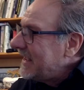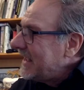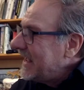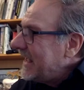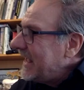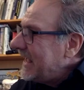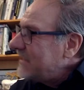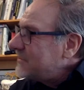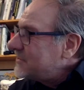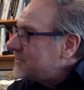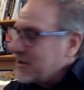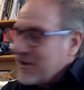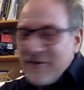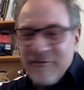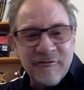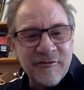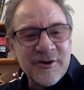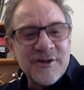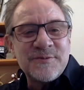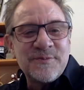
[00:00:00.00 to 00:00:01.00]
And so you're the
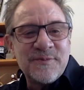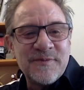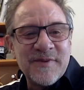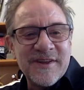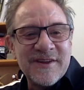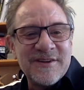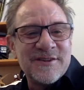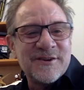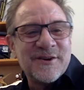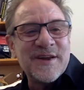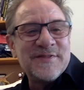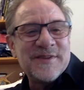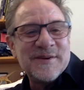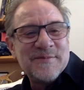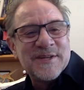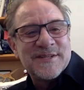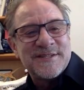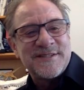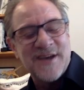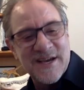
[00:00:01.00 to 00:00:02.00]
first, you know, the great thing
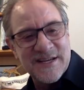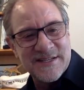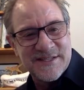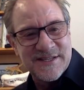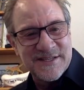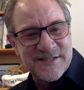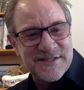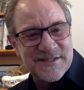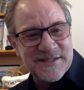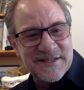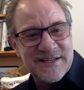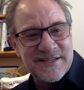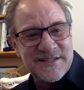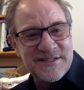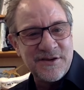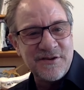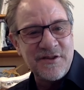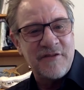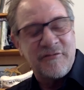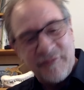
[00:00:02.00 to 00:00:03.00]
about science is,
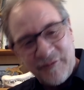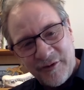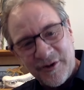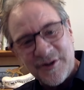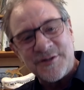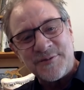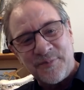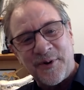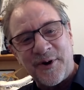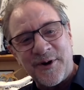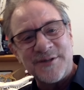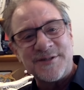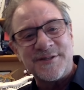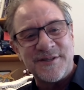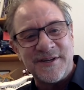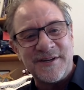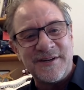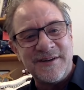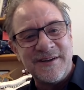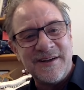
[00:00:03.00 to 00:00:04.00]
is you're the first
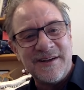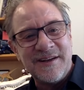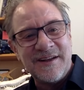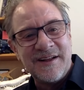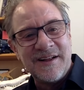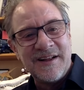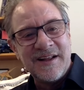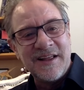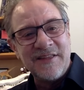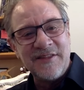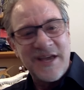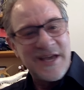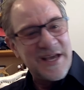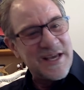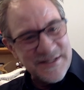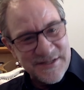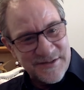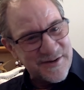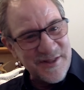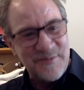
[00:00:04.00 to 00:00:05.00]
person in the
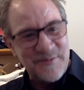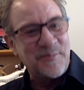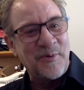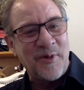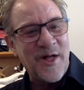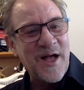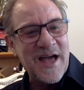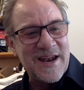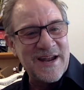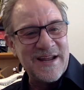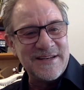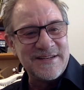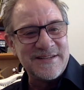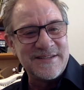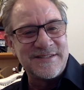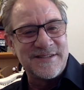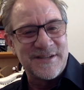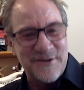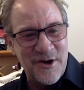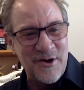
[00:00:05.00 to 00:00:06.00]
history of the planet
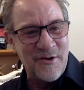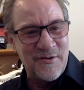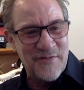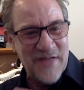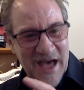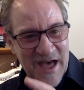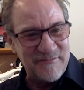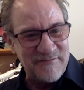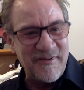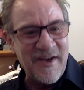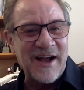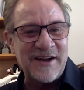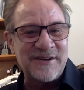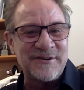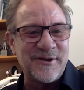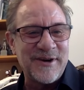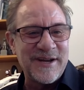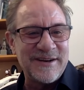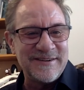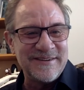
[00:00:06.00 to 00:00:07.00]
to know that
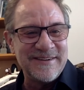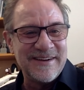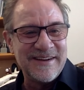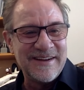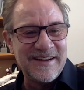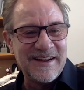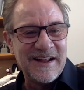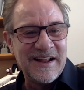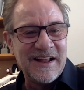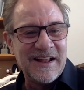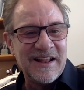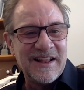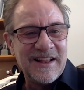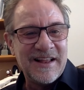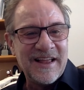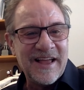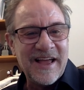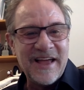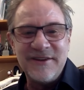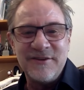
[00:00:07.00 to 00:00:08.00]
factoid,
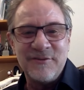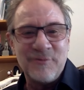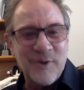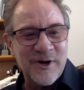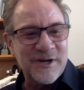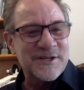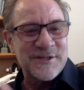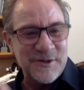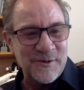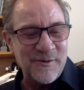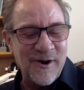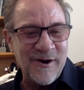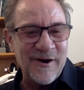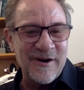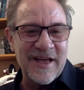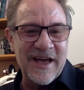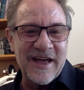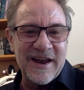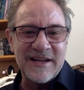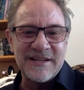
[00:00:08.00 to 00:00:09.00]
and you work so
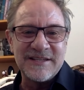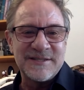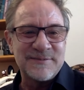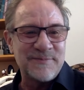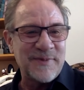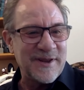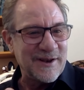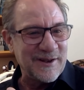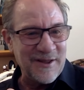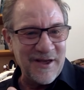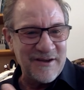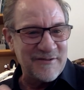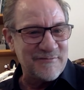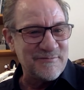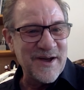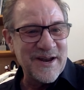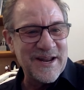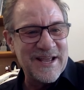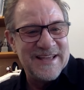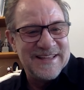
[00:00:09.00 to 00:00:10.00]
hard at it and spend a lot of
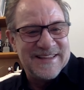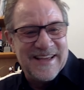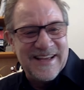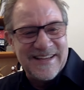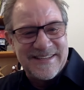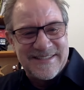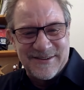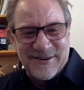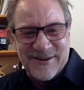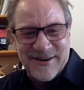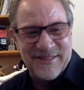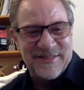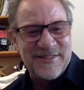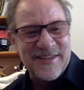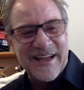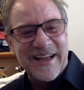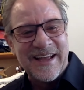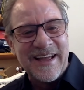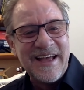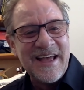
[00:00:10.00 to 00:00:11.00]
money, that sort of
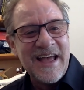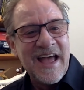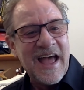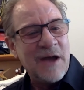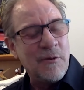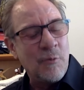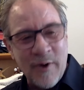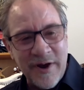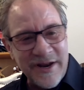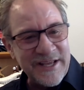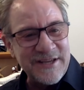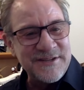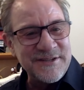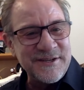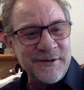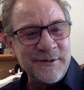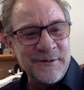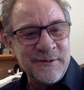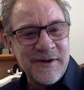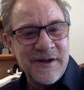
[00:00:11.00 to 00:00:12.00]
thing. And what do you
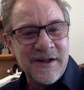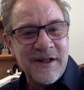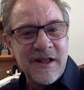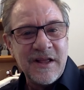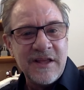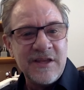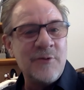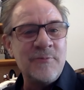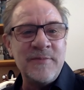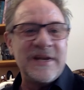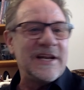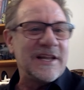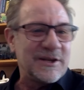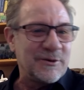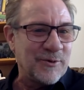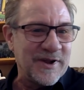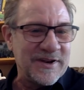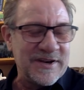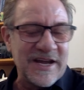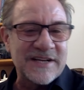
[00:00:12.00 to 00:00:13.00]
do? You immediately
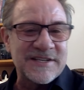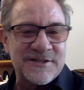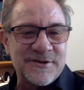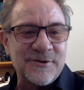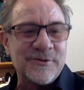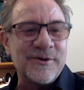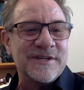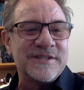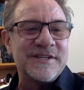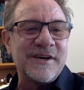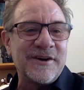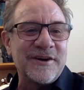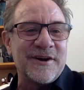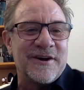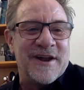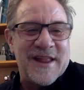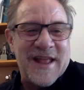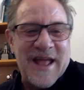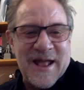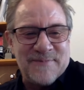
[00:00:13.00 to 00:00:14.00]
run next door and tell your
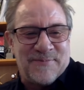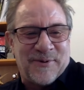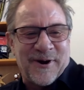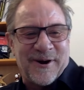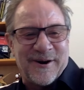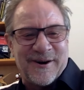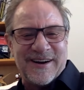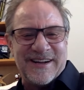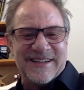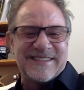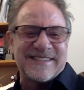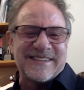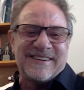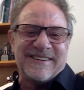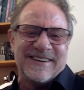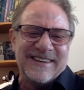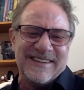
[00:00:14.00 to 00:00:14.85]
neighbor, and, so,